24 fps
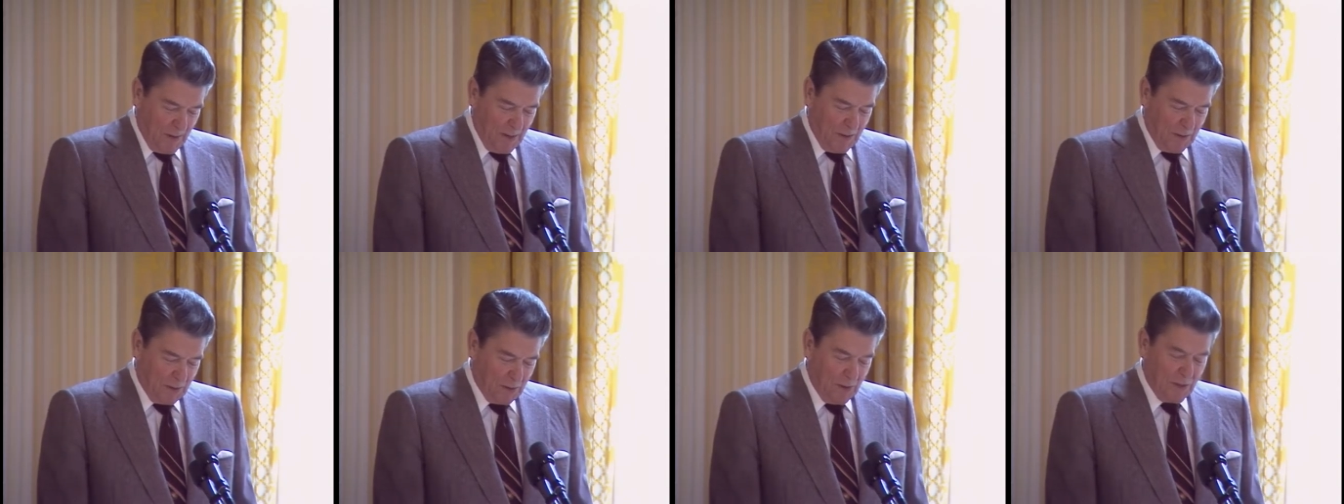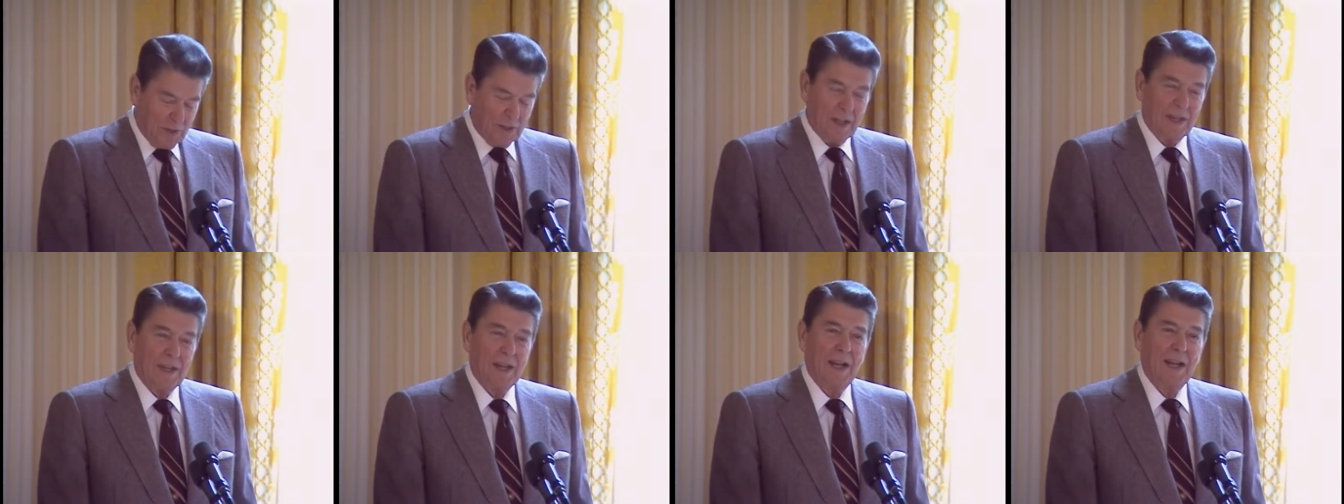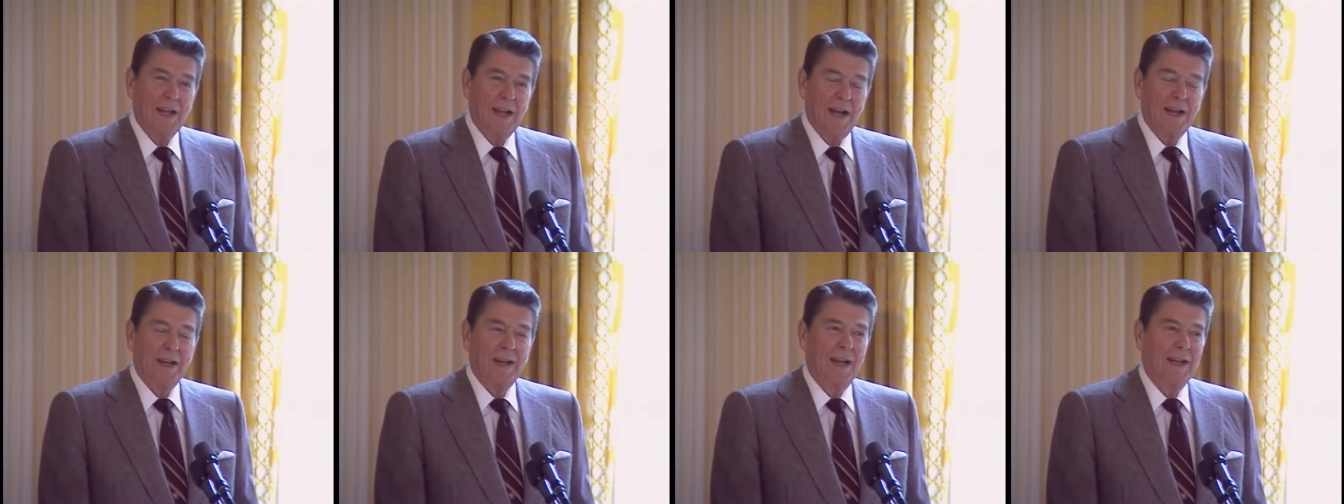So
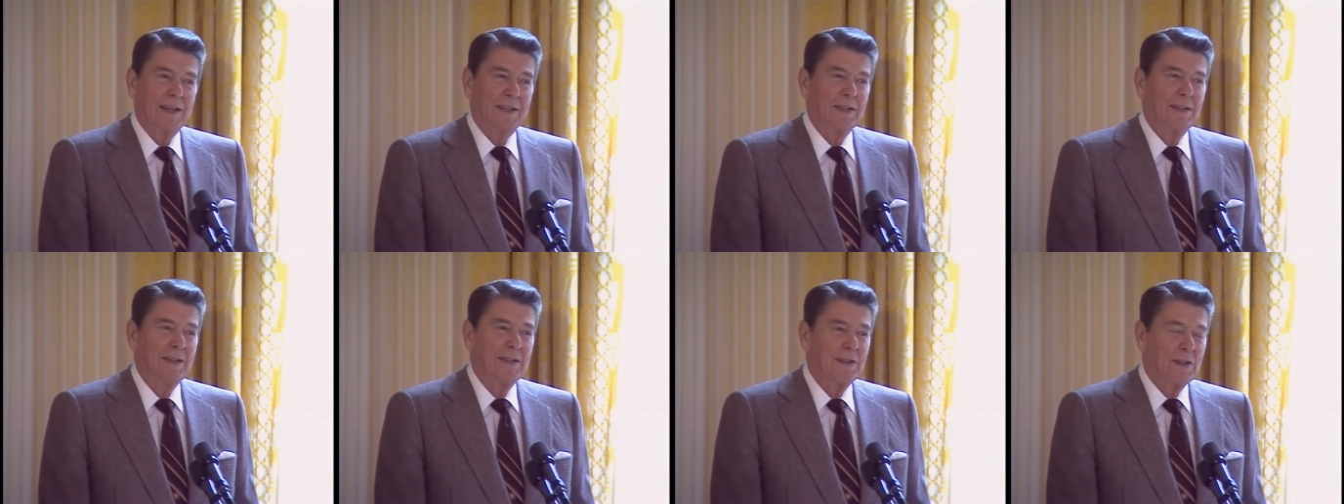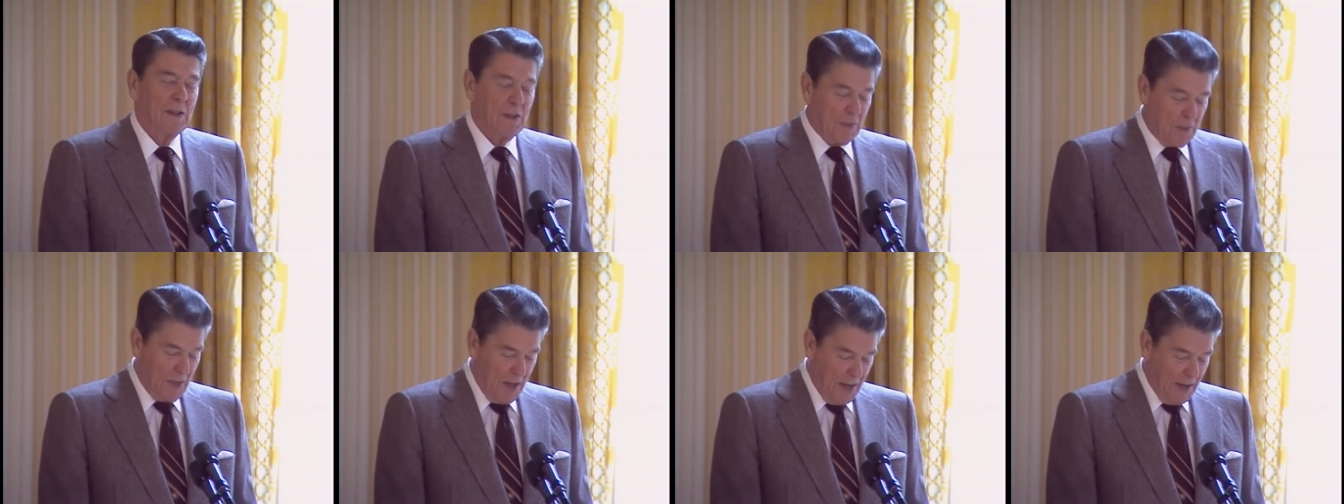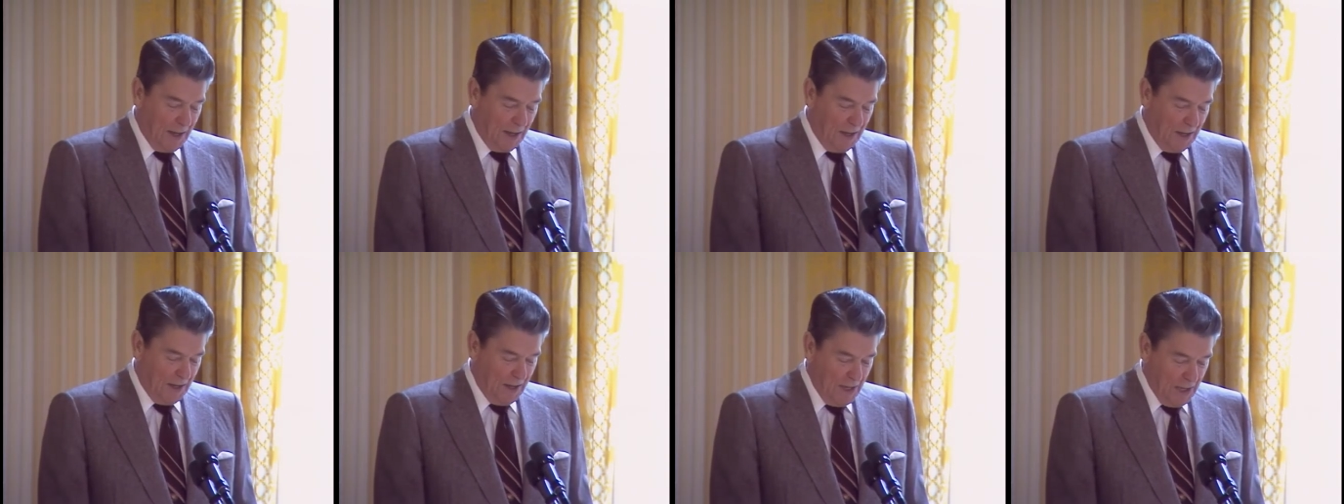today I'd like to
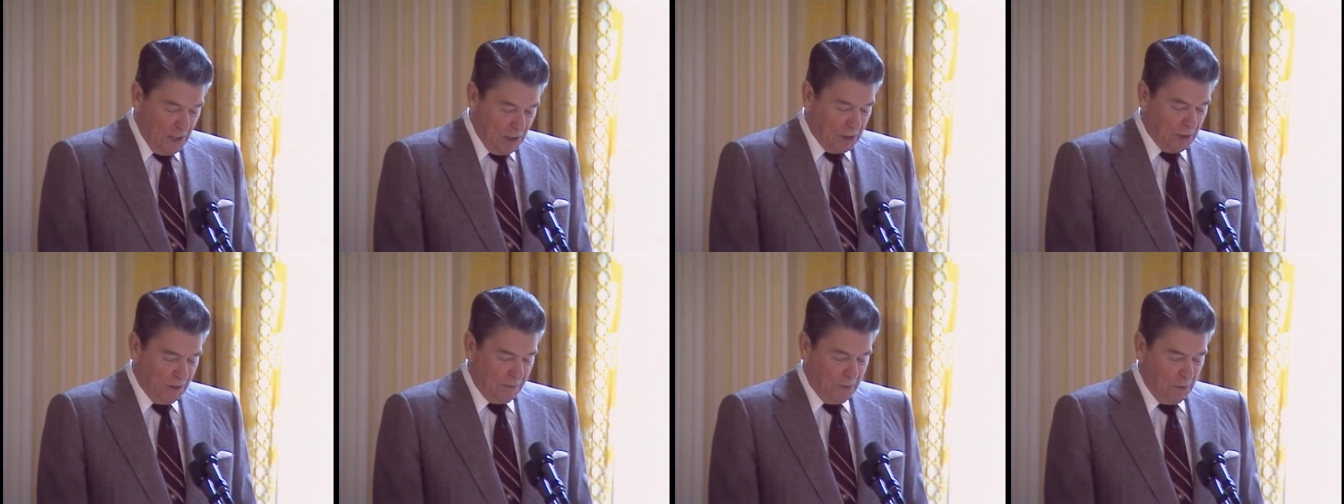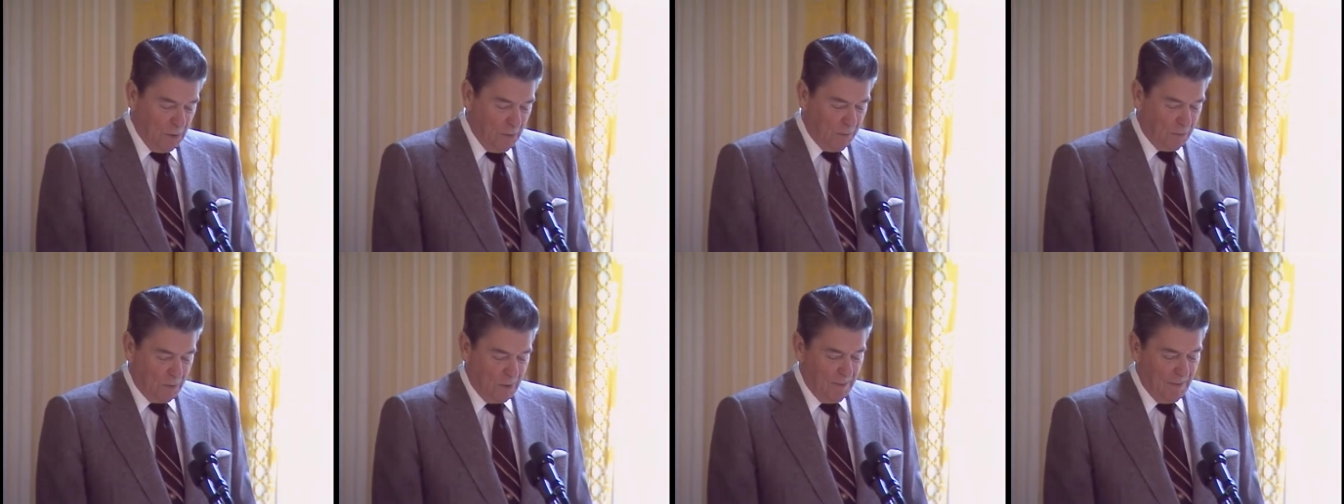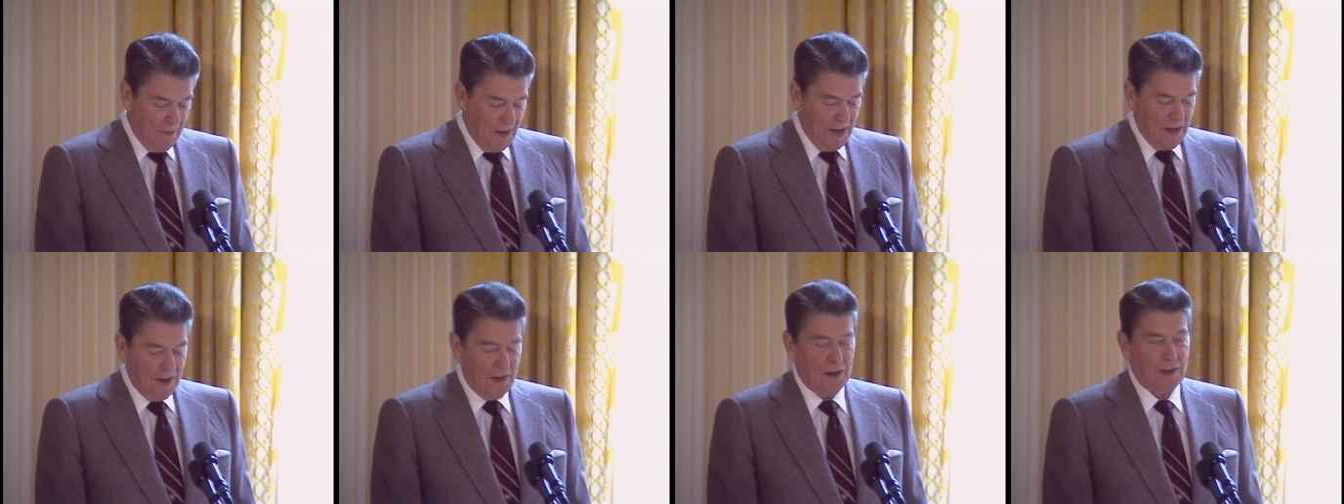thank each of you from
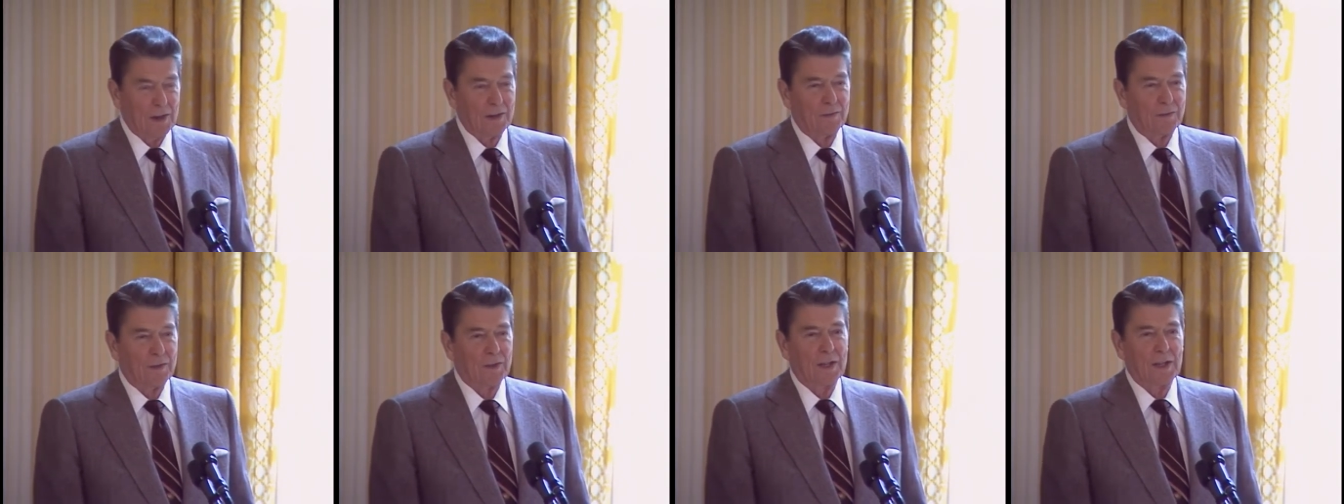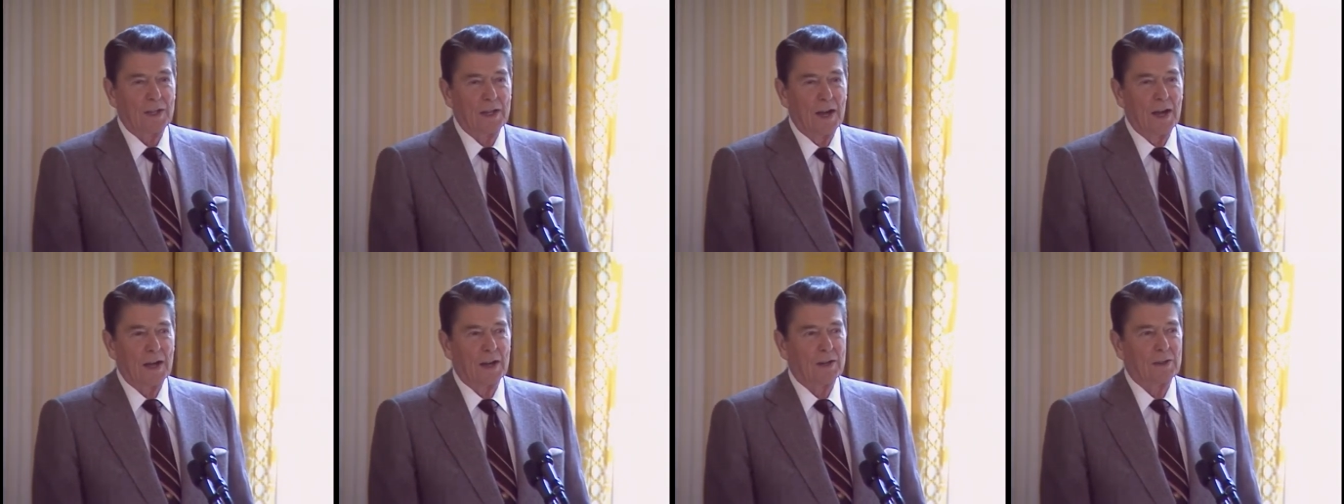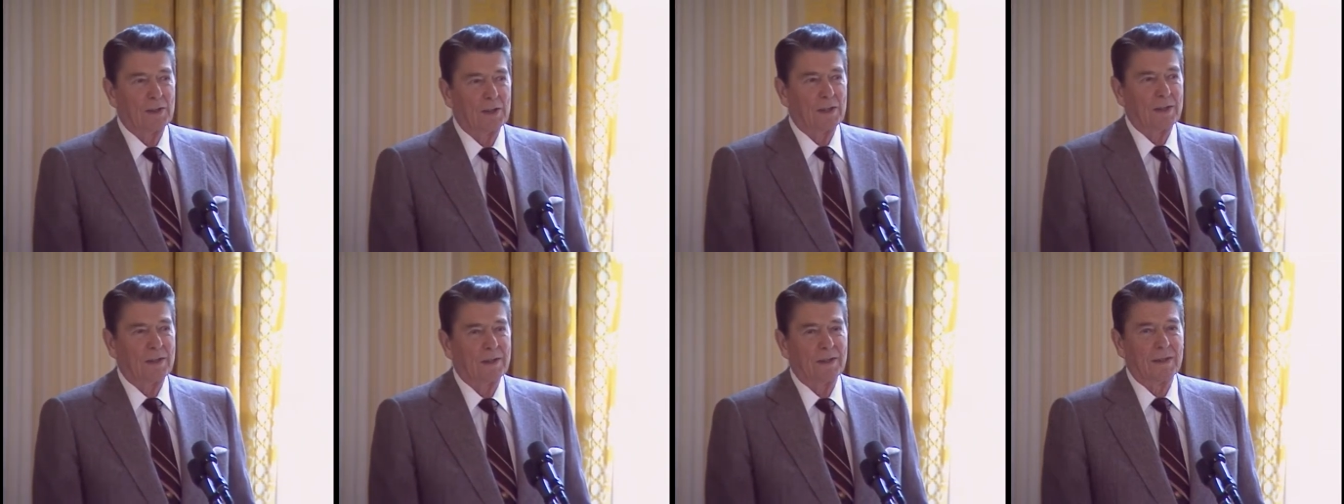my heart for the honor
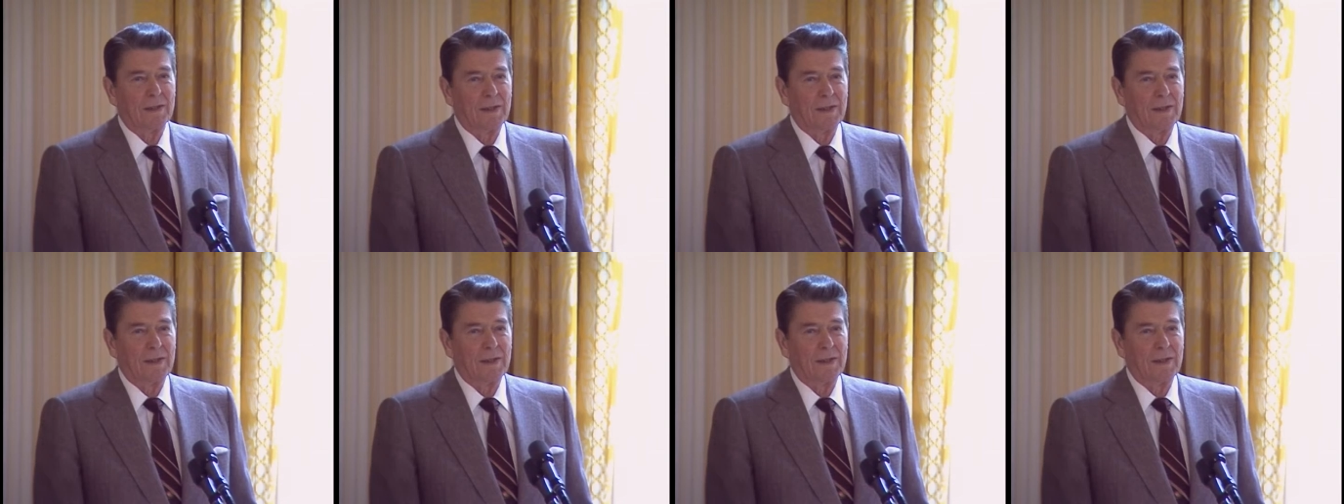that